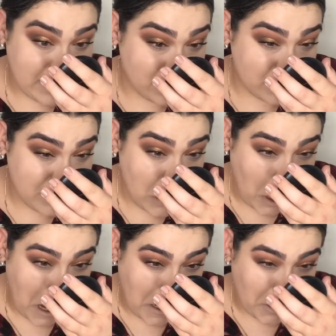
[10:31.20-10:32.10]
And it doesn't
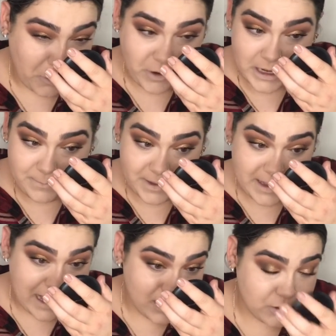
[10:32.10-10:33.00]
look
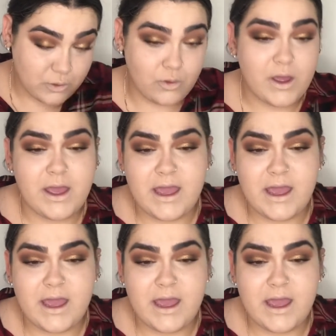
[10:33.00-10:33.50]
creepy at all.